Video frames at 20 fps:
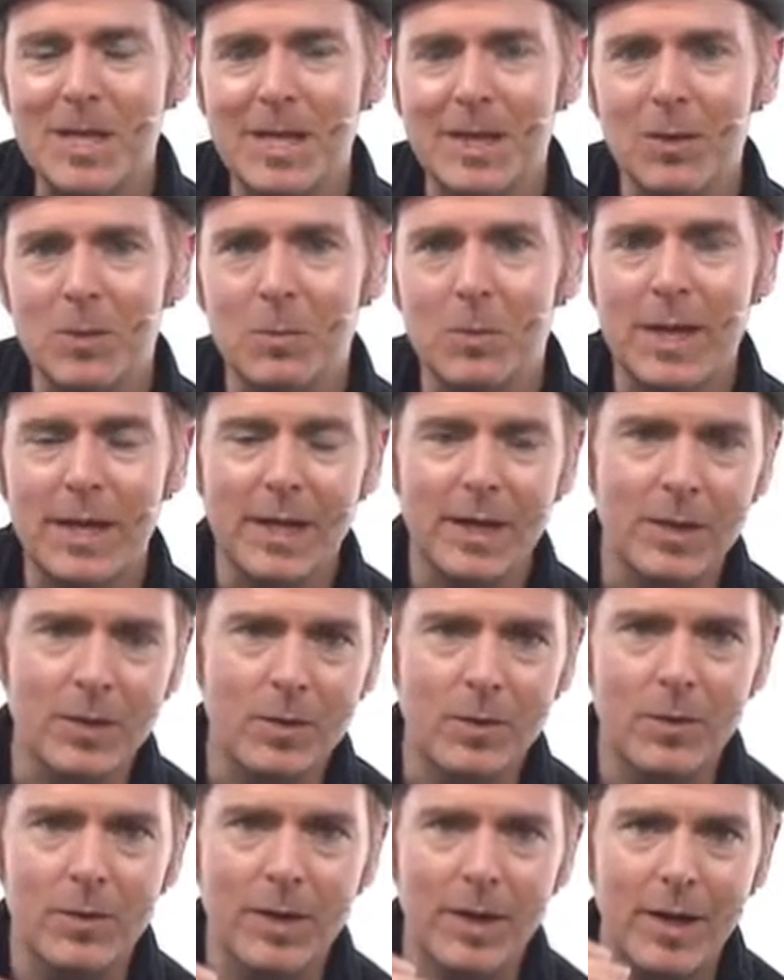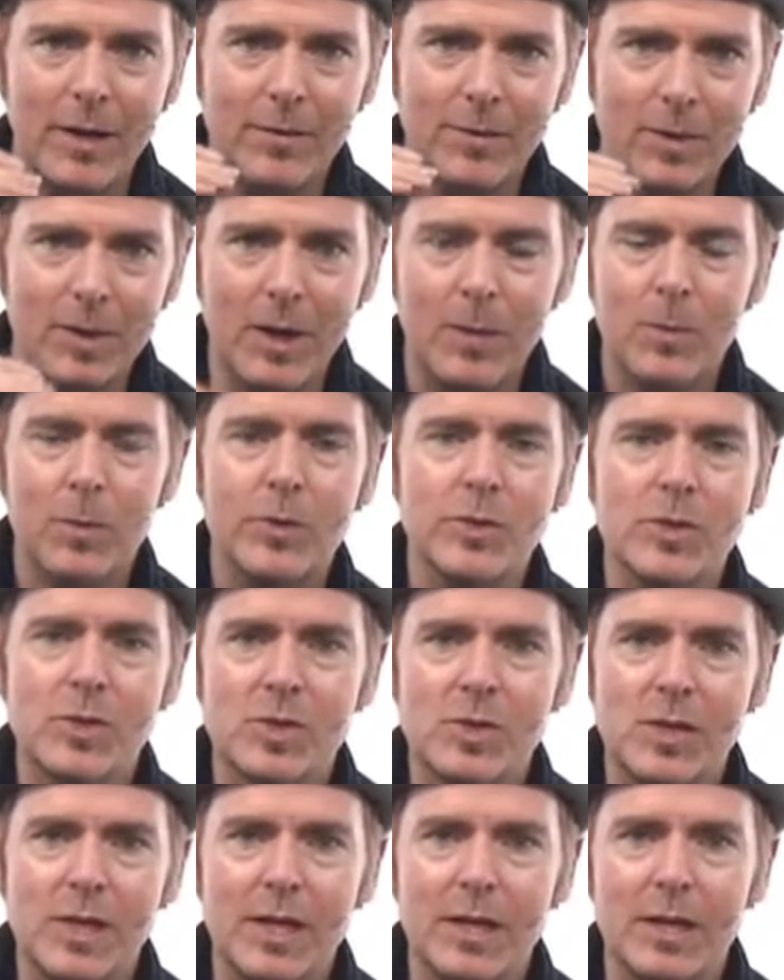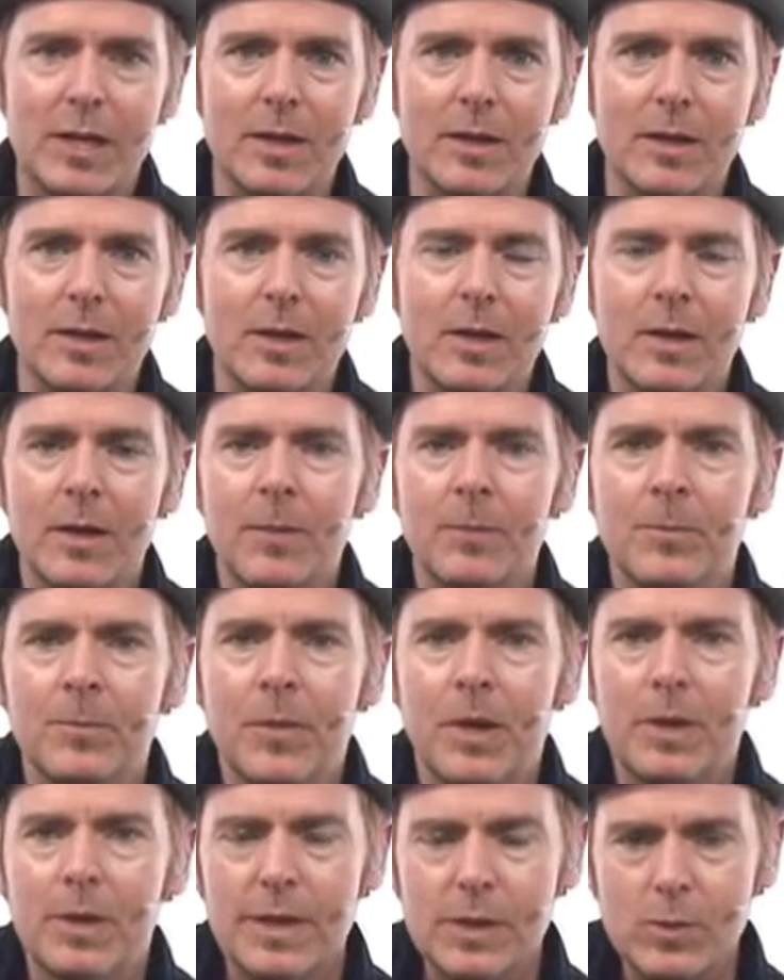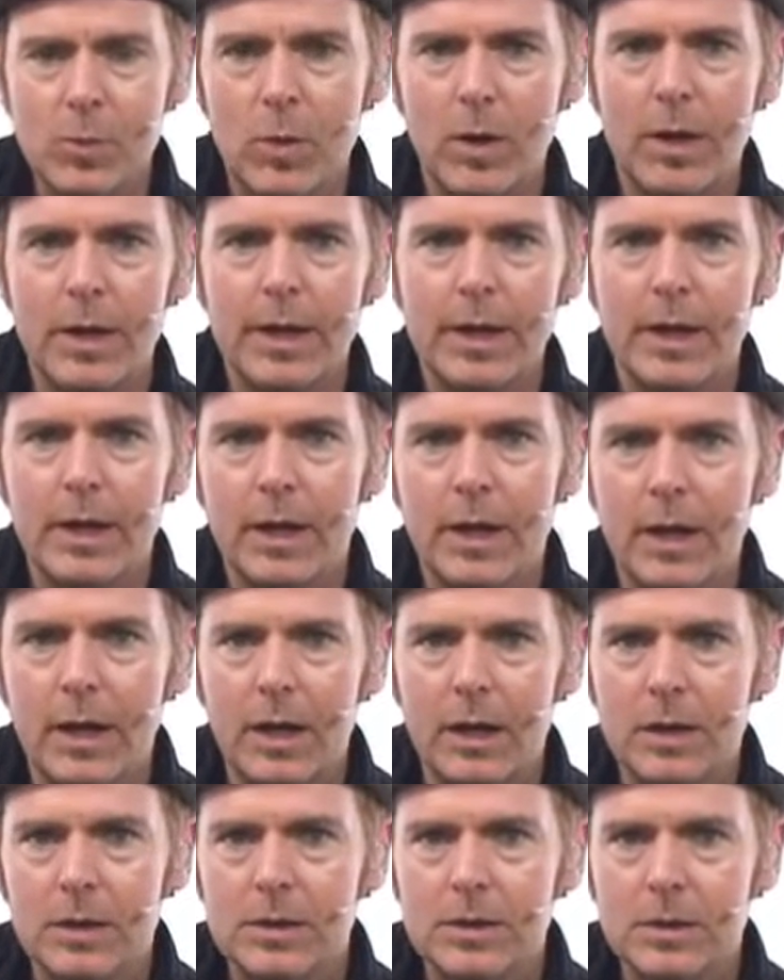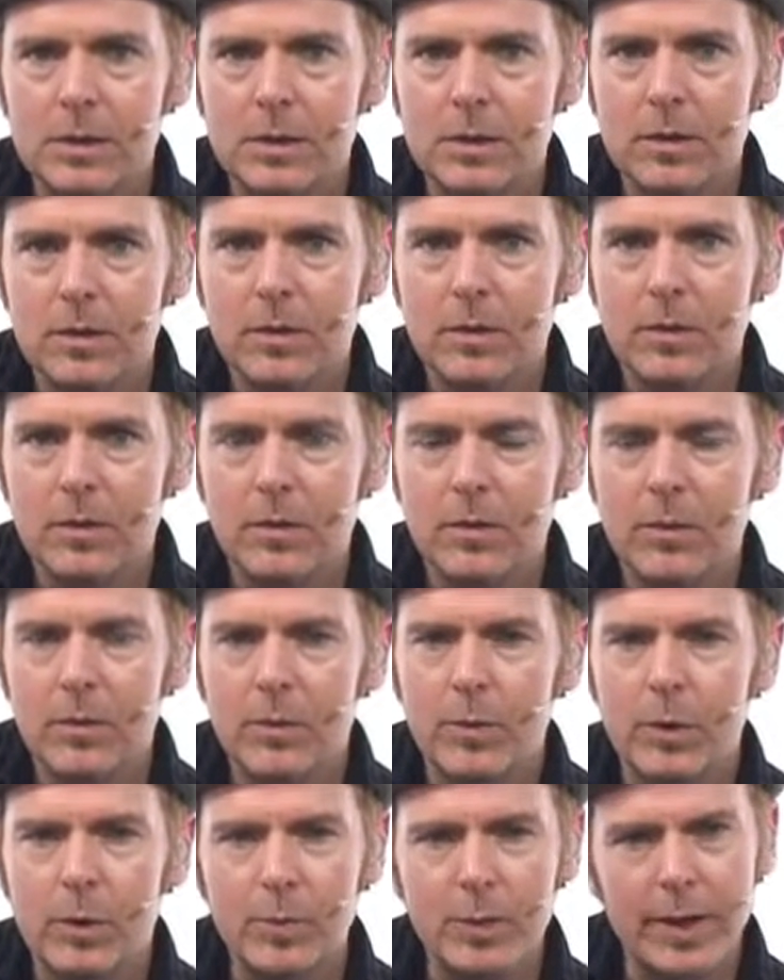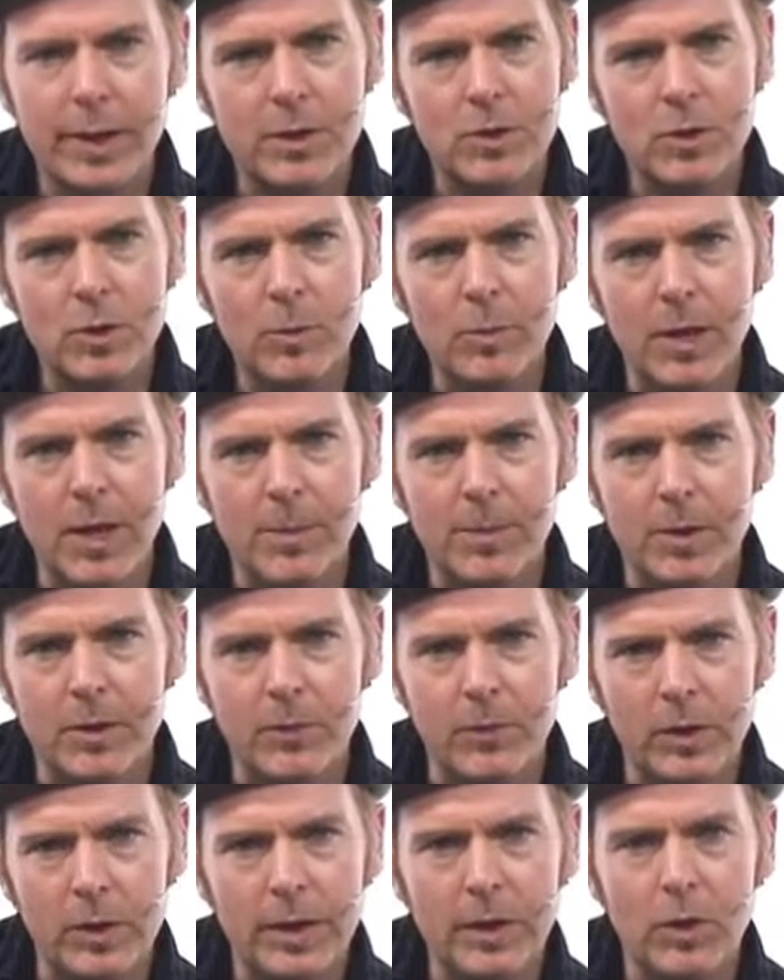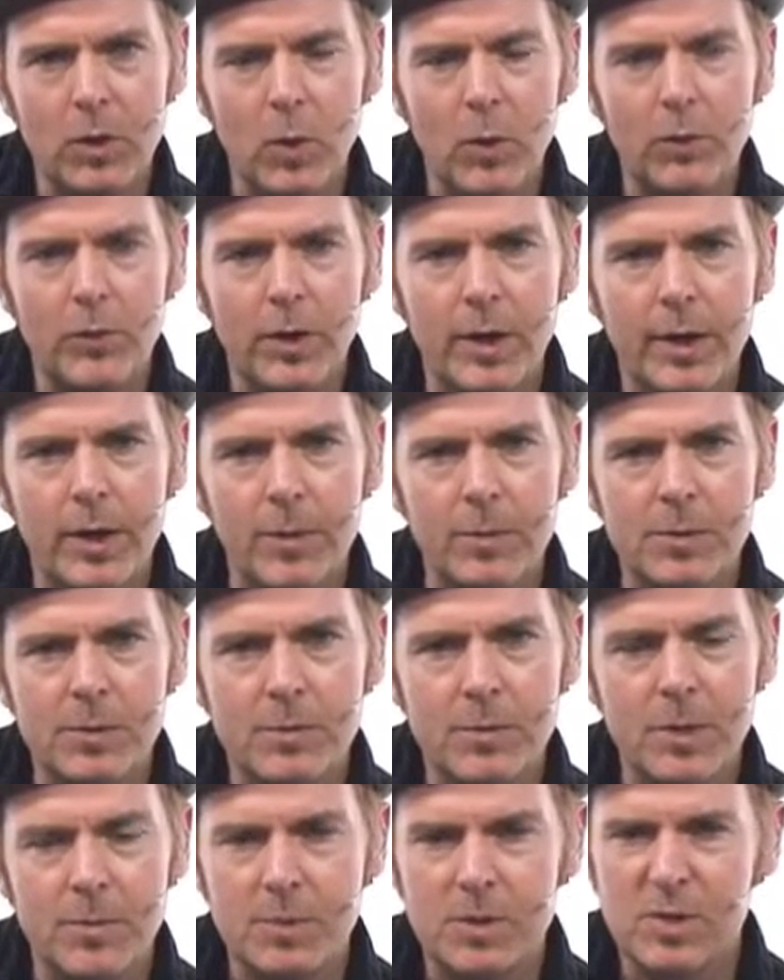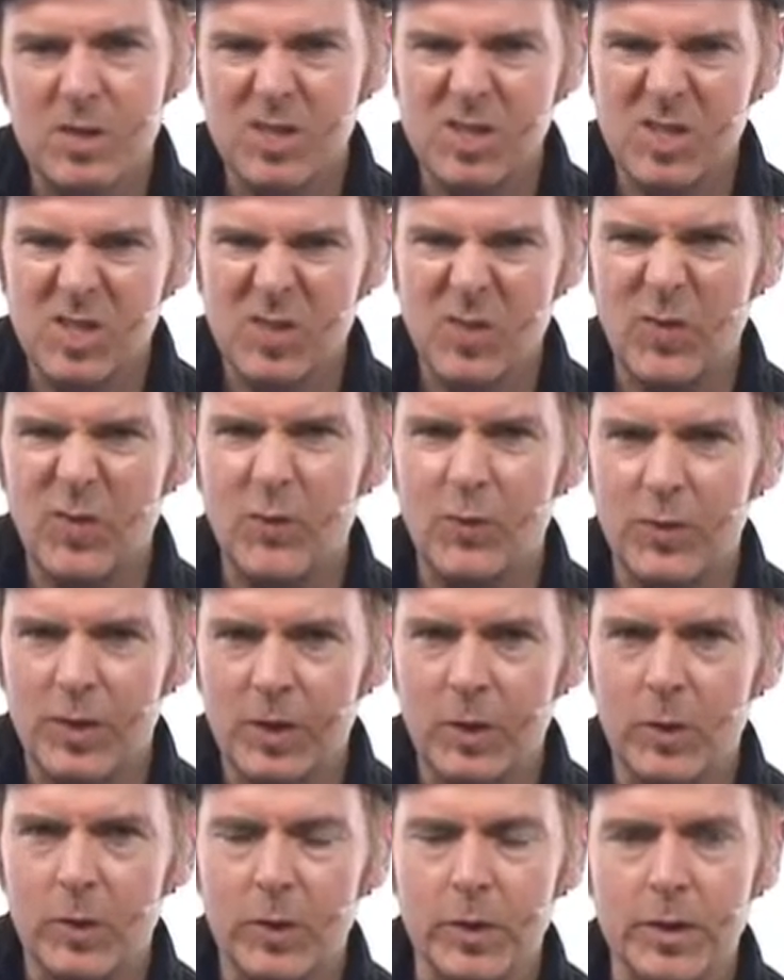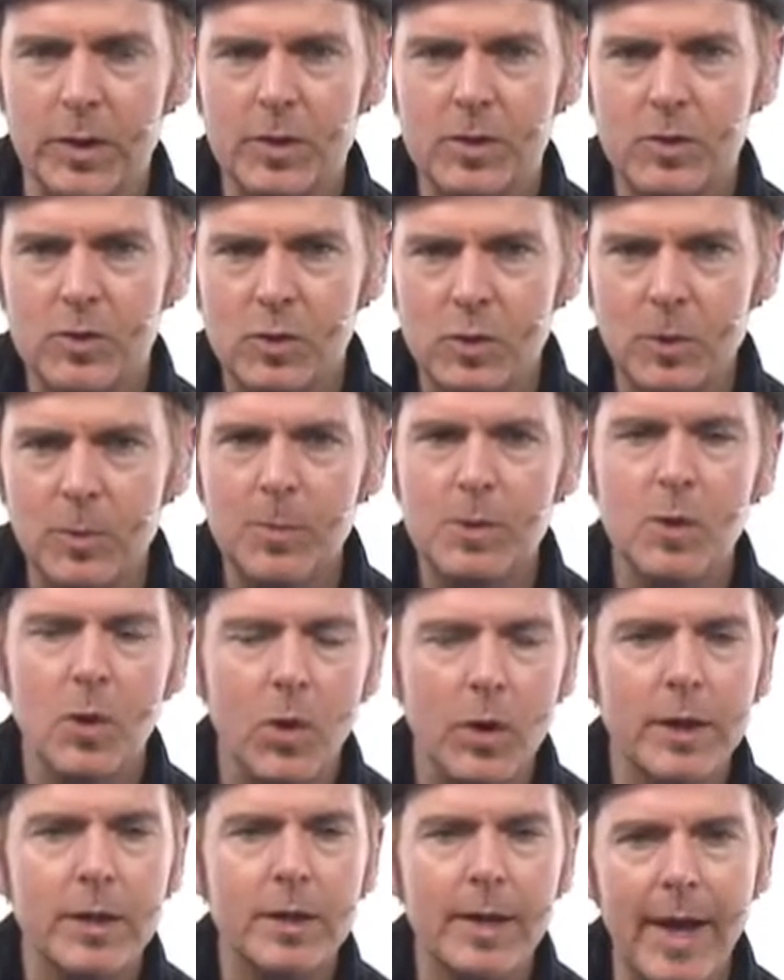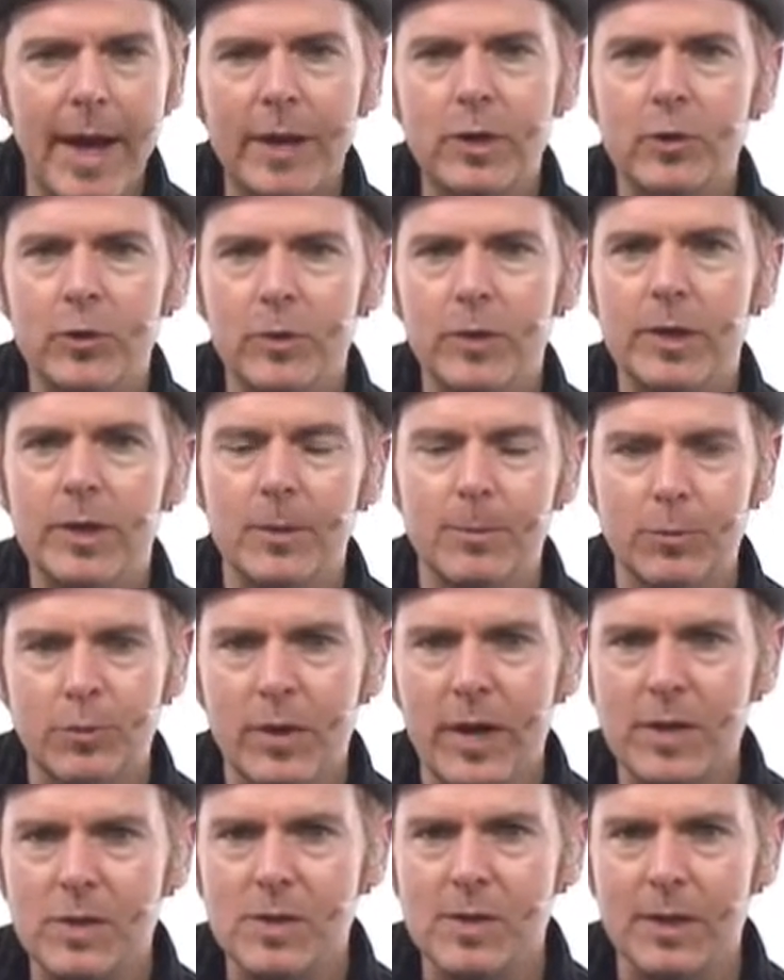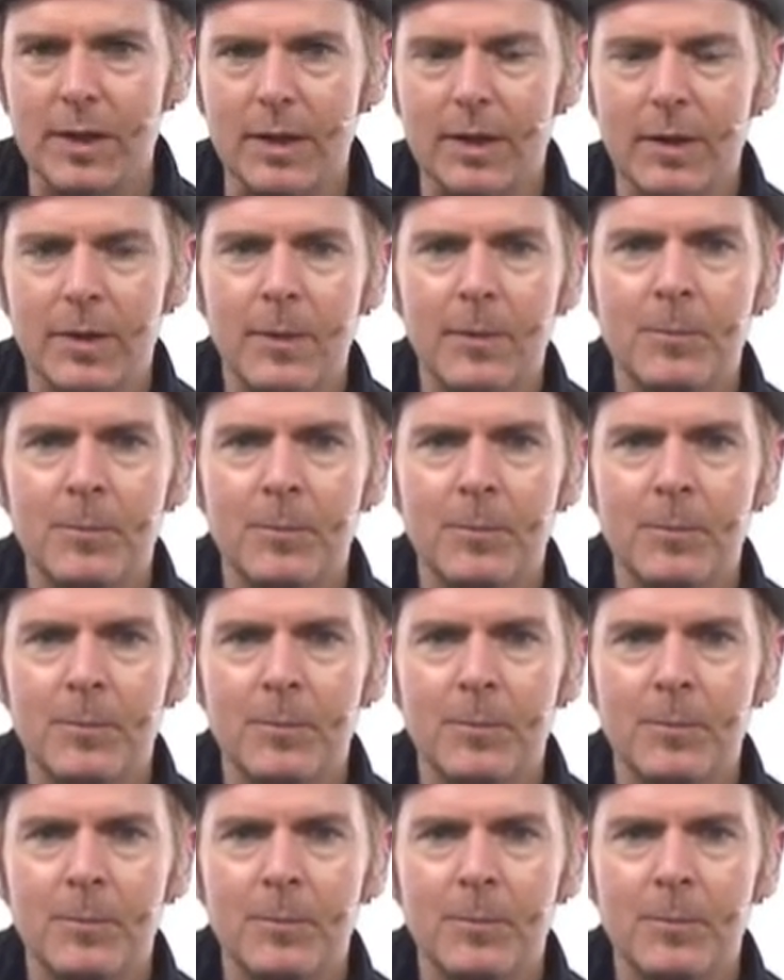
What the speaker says: And they're making you have a lot more sustain. That's why when you play a tube amp at a really low volume, sometimes it just doesn't feel good because the tubes aren't naturally compressing.